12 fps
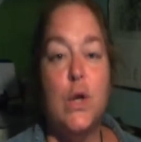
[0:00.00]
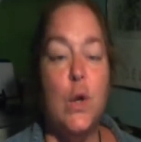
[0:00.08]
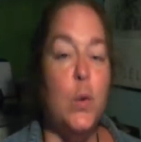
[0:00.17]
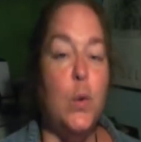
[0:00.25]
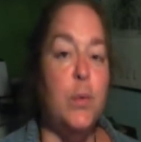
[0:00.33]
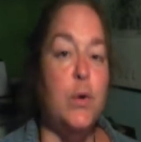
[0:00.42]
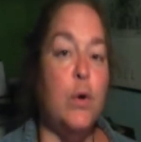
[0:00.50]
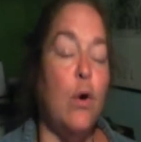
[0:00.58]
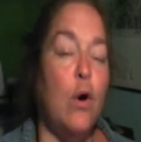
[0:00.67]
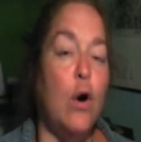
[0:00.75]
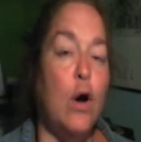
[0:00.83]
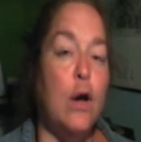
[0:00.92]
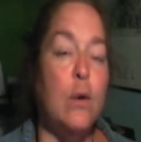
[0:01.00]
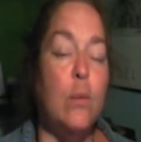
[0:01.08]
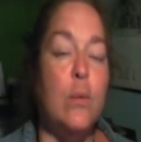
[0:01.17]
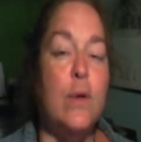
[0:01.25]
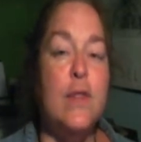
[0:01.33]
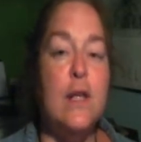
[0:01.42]
with an open
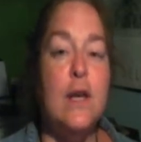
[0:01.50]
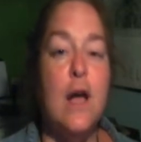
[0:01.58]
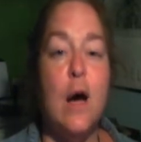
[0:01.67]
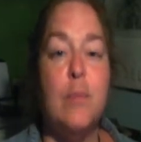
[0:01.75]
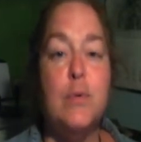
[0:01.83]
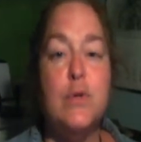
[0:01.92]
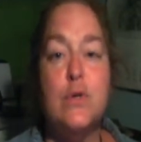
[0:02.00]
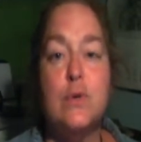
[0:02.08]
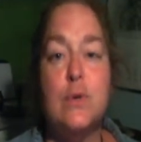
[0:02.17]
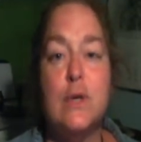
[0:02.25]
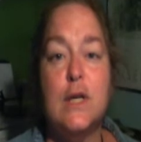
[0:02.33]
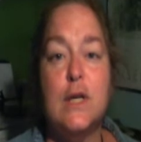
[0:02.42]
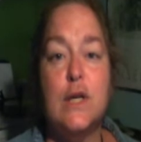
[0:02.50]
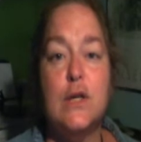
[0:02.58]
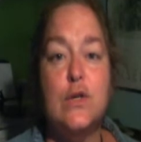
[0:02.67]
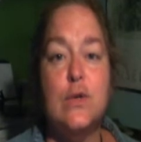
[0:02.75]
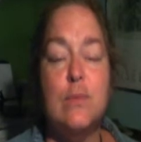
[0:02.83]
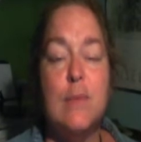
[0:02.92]
heart, with an opportunity